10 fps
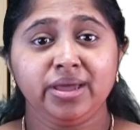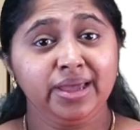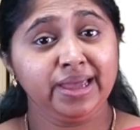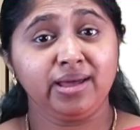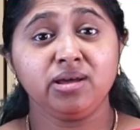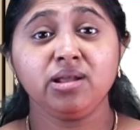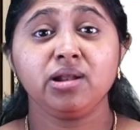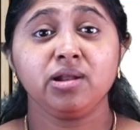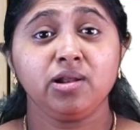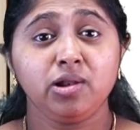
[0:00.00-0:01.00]
Here,
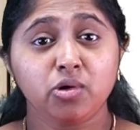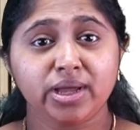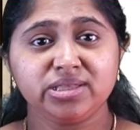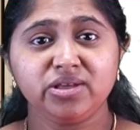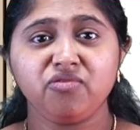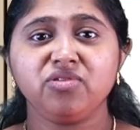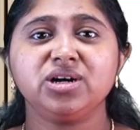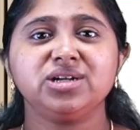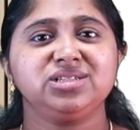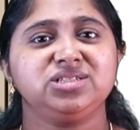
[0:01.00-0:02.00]
look at the
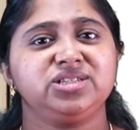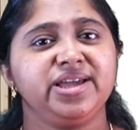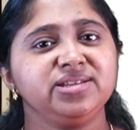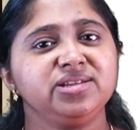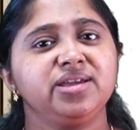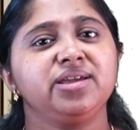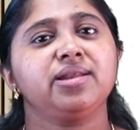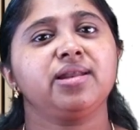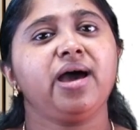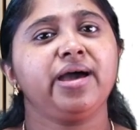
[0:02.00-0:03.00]
word "tend"
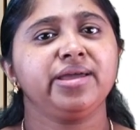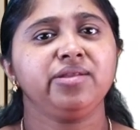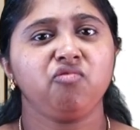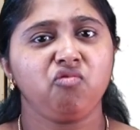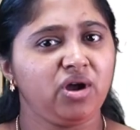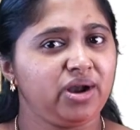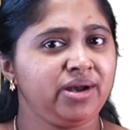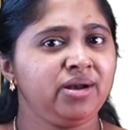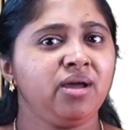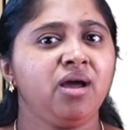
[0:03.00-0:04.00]
in line
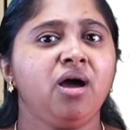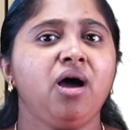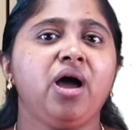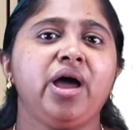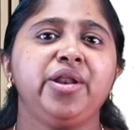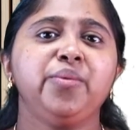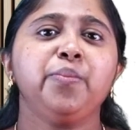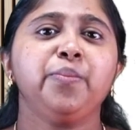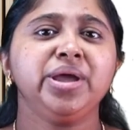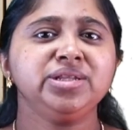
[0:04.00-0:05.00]
1 and
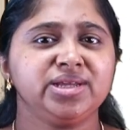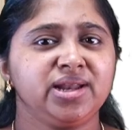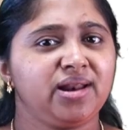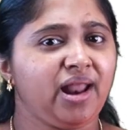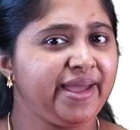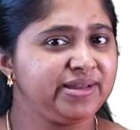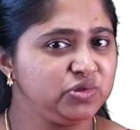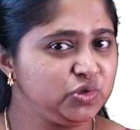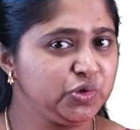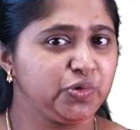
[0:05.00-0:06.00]
maintain line
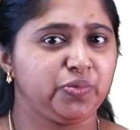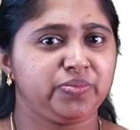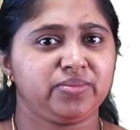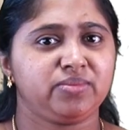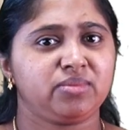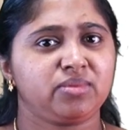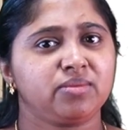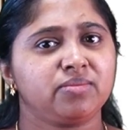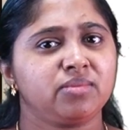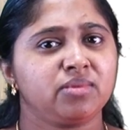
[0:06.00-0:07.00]
2.
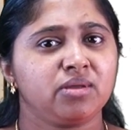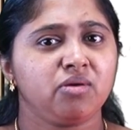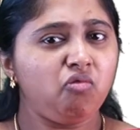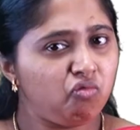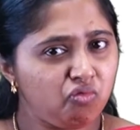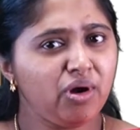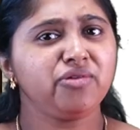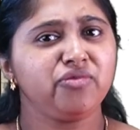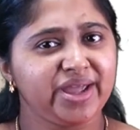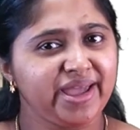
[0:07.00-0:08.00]

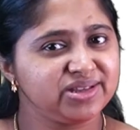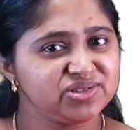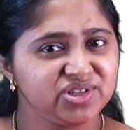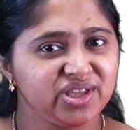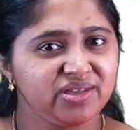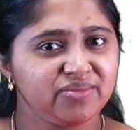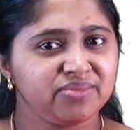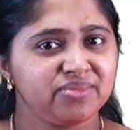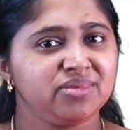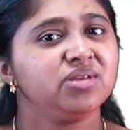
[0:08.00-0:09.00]
What we can see?
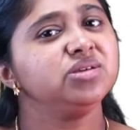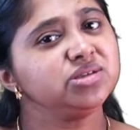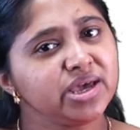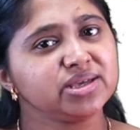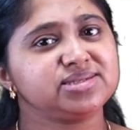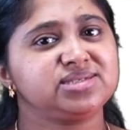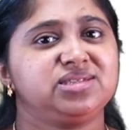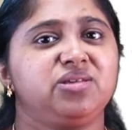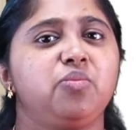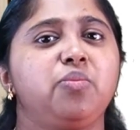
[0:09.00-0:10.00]

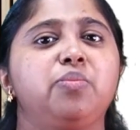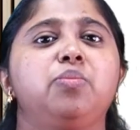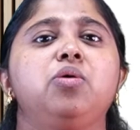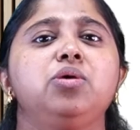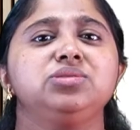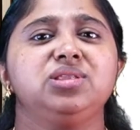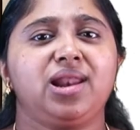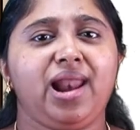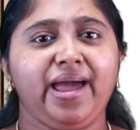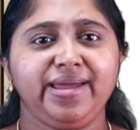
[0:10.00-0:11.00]
Yes, both the
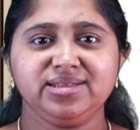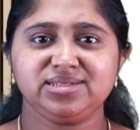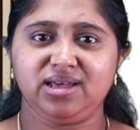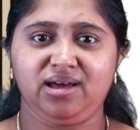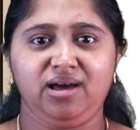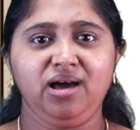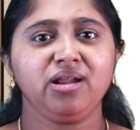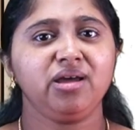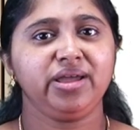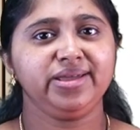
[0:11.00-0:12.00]
lines are
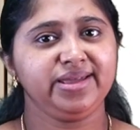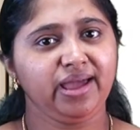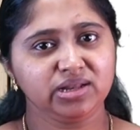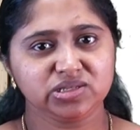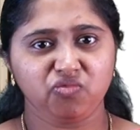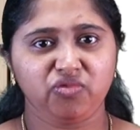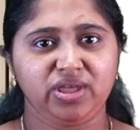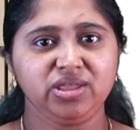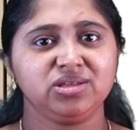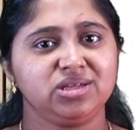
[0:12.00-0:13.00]
ends
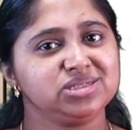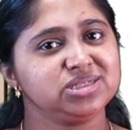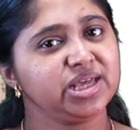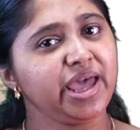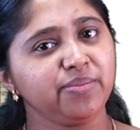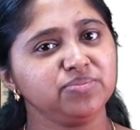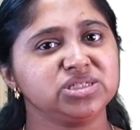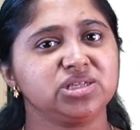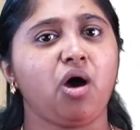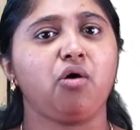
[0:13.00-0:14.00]
with the same
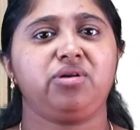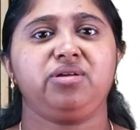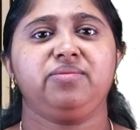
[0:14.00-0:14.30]
sound.